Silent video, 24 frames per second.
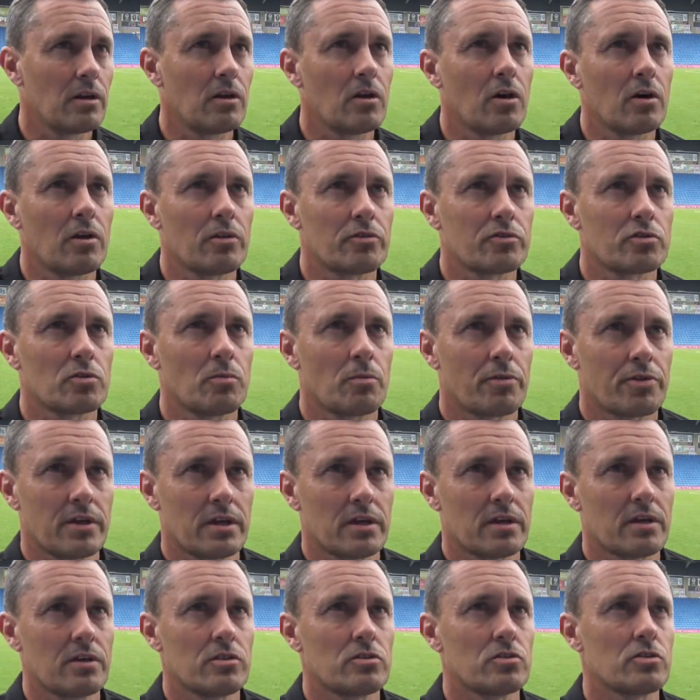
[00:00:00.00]
Some
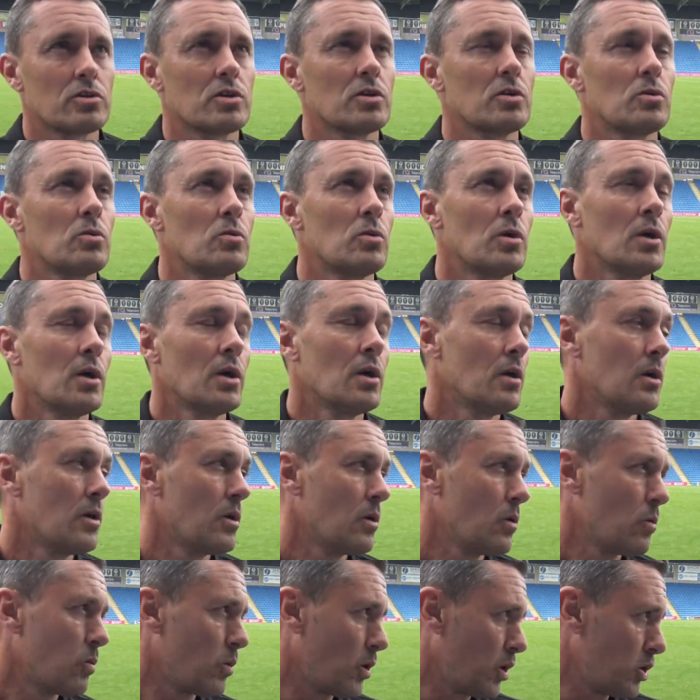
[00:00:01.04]
thinking to do,
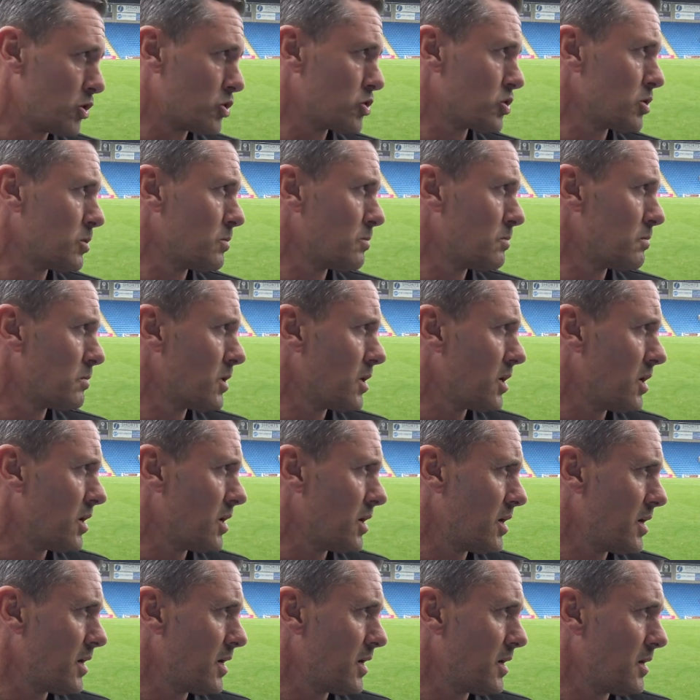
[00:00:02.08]
watch some
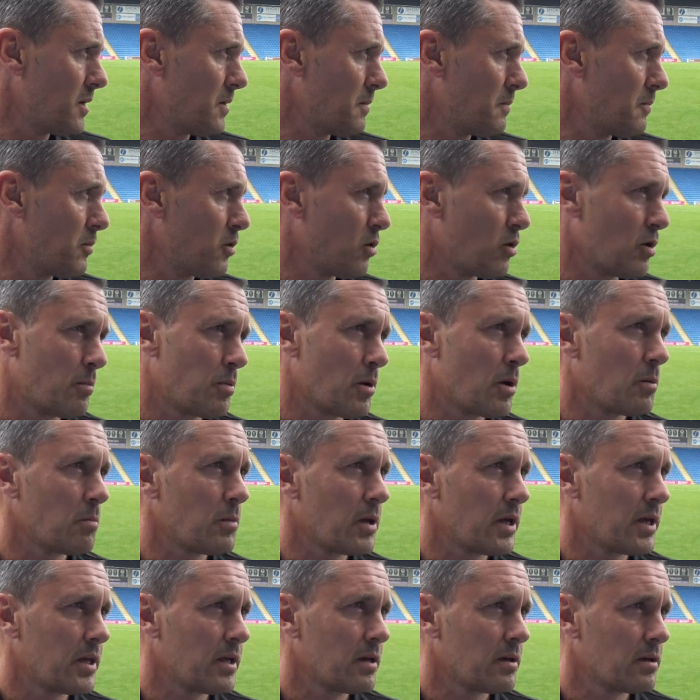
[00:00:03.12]
more of
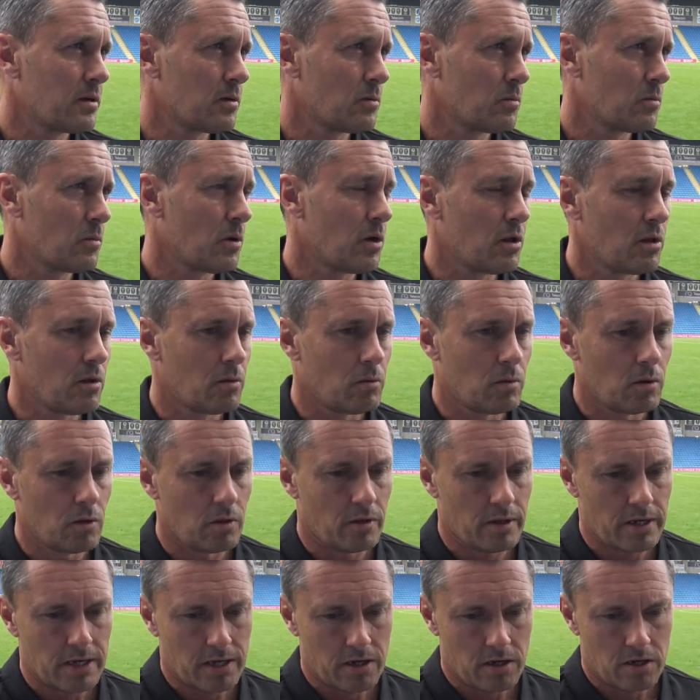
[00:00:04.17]
Bromley and what
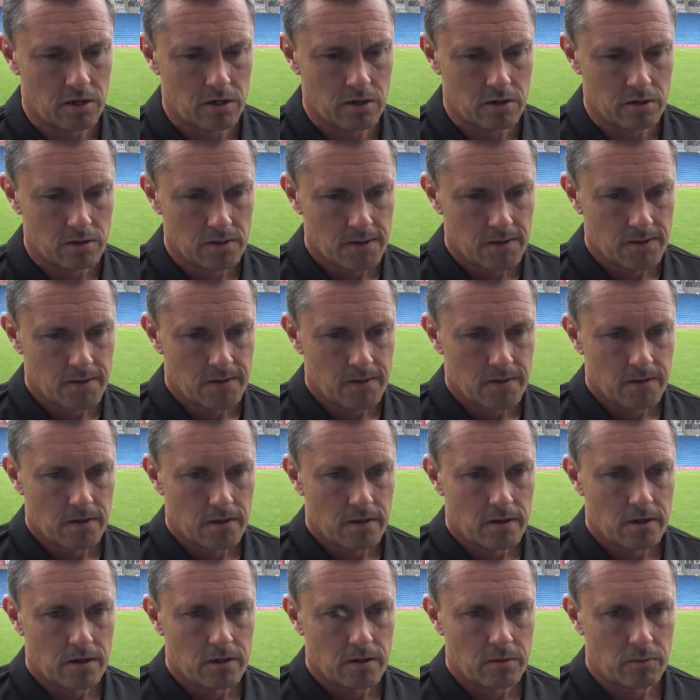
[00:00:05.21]
they are,
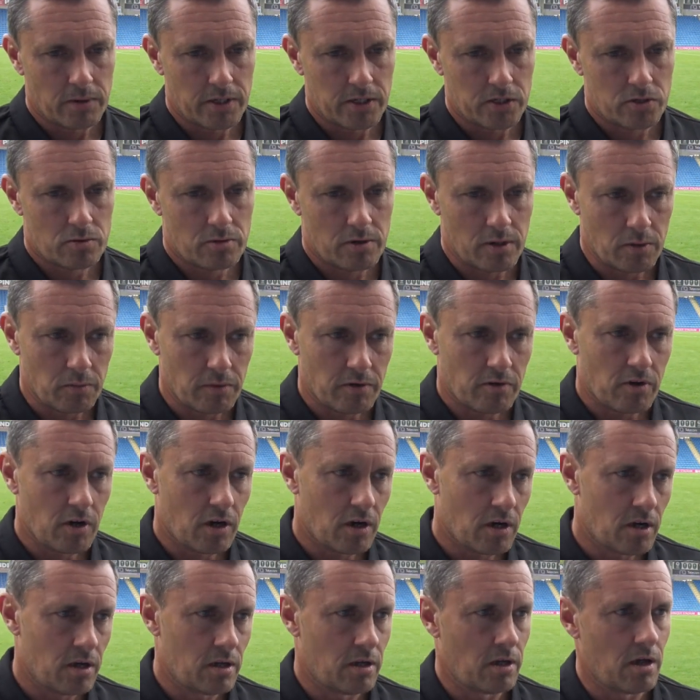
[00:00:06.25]
which I think we've
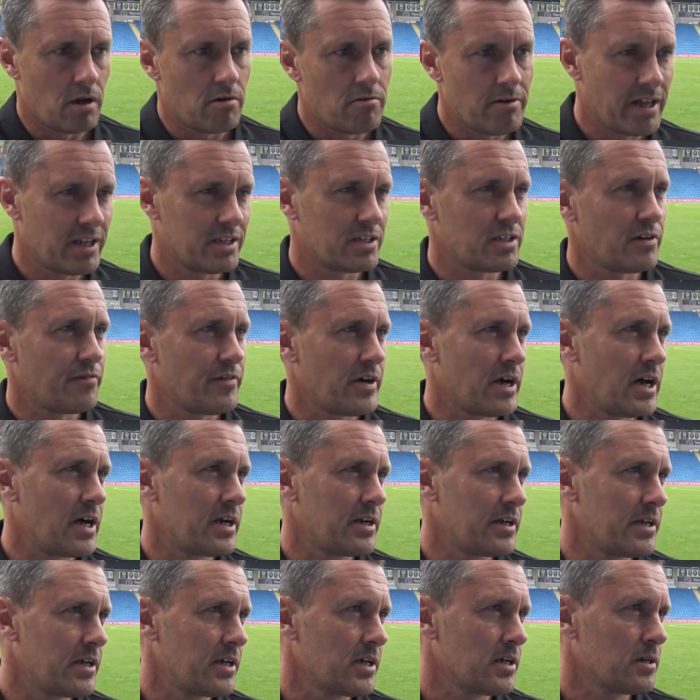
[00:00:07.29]
got a relative
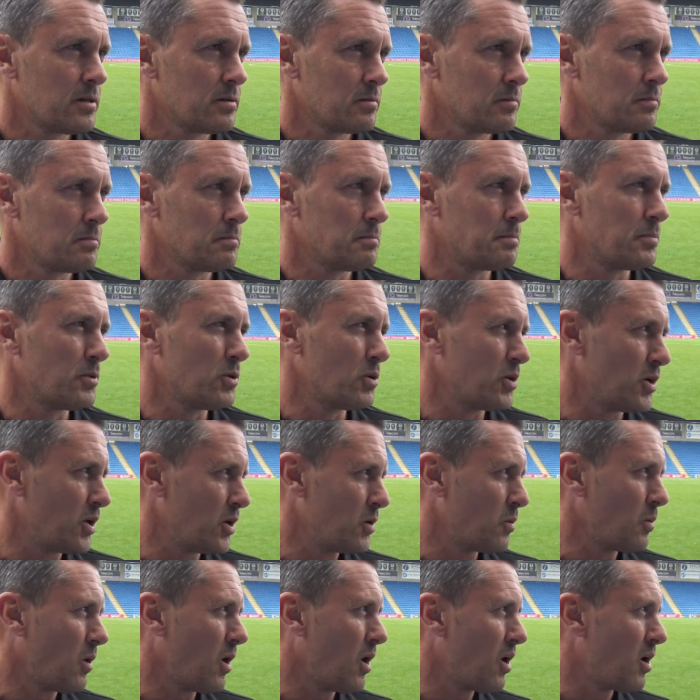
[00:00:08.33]
idea, but
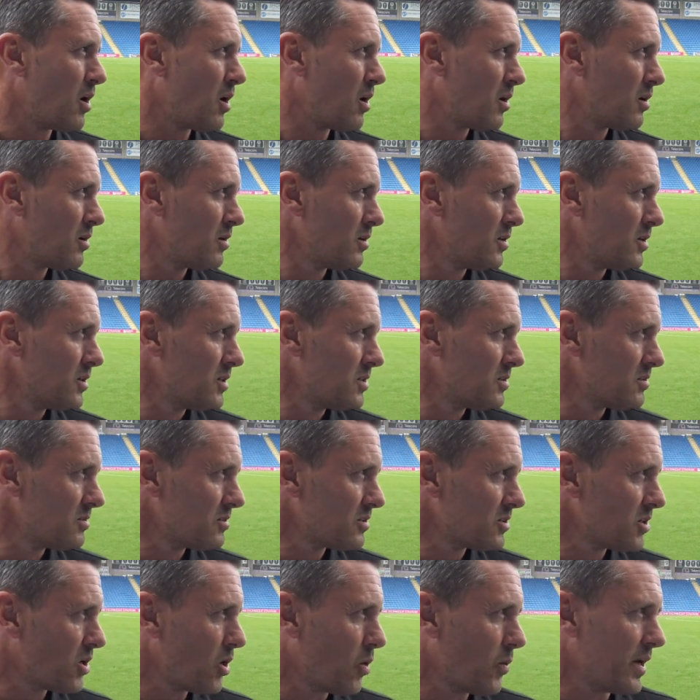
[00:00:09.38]
you are
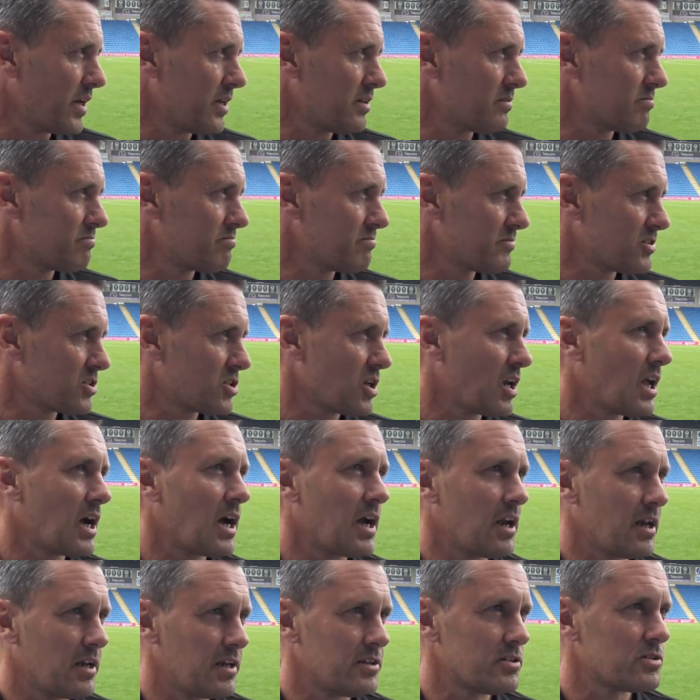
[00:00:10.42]
going
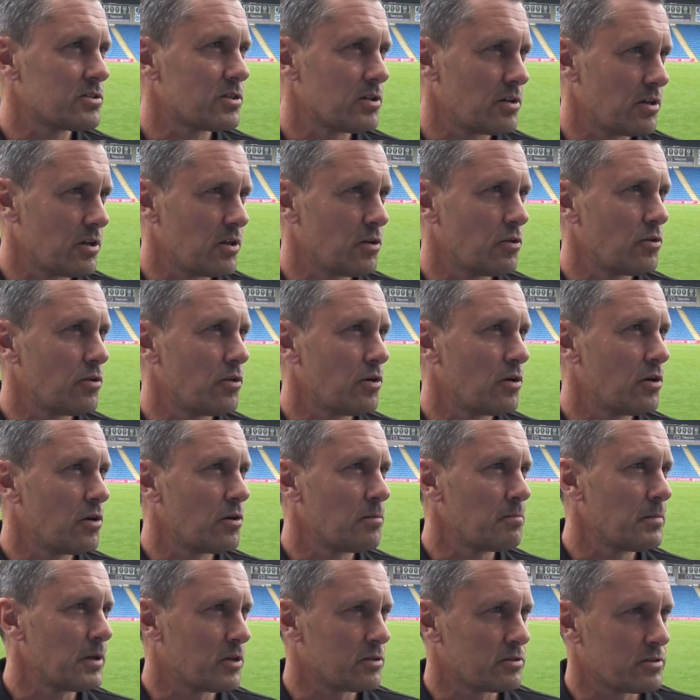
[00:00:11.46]
slightly into the
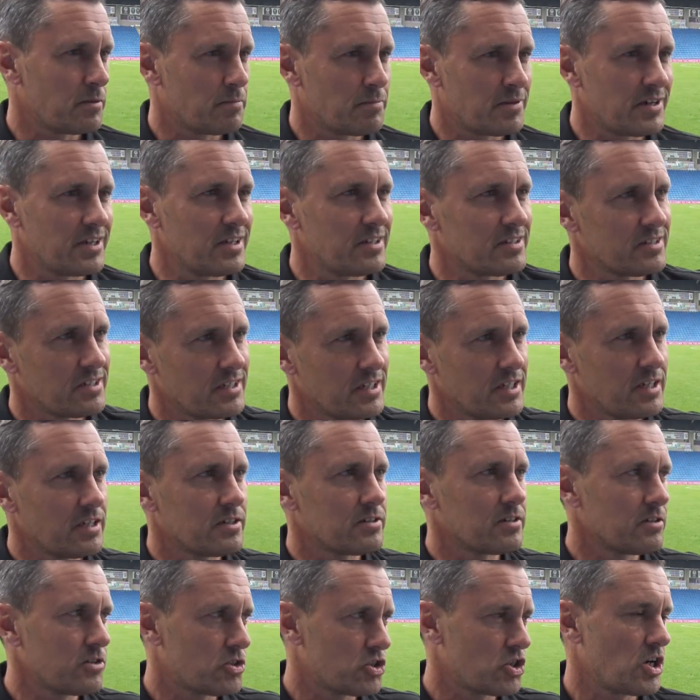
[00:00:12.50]
unknown because of
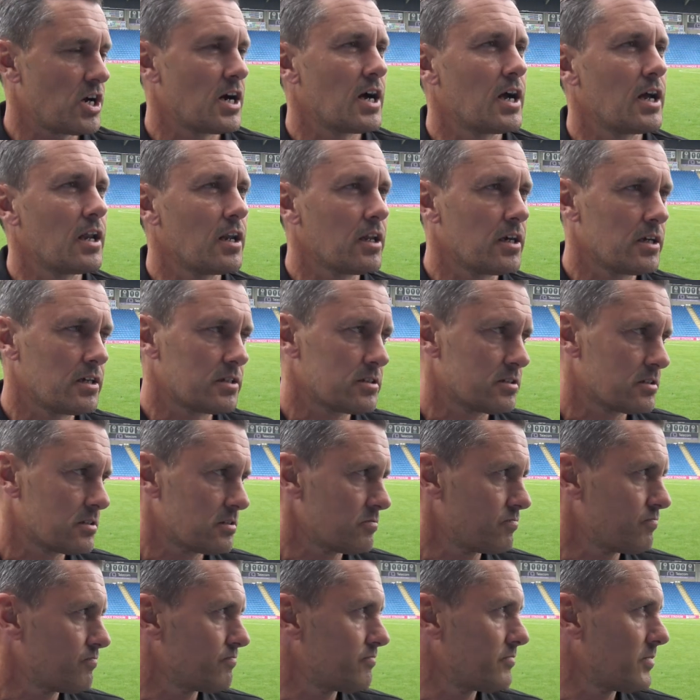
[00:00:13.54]
pre-season, trialists,
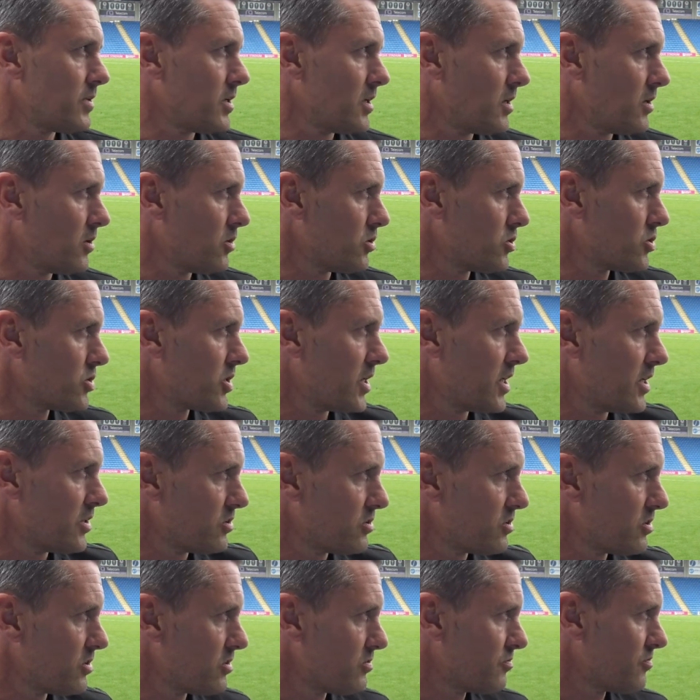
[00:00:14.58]

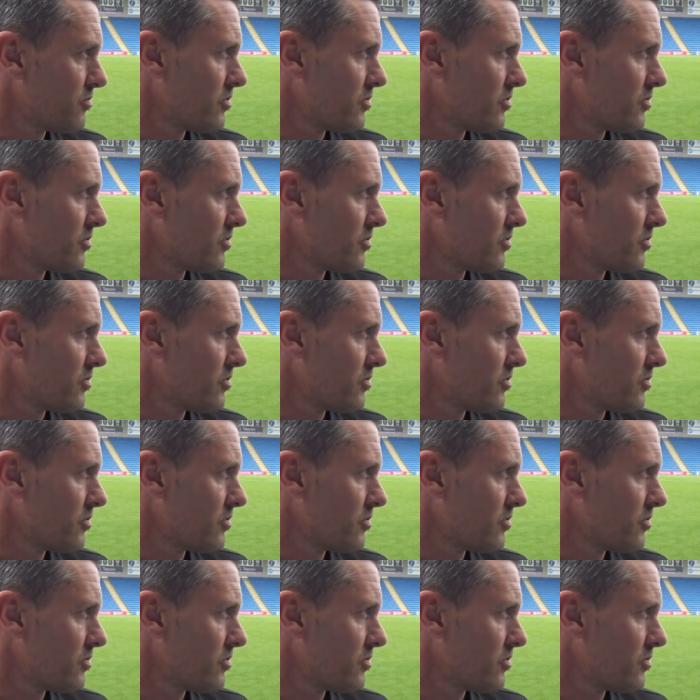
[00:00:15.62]
changes of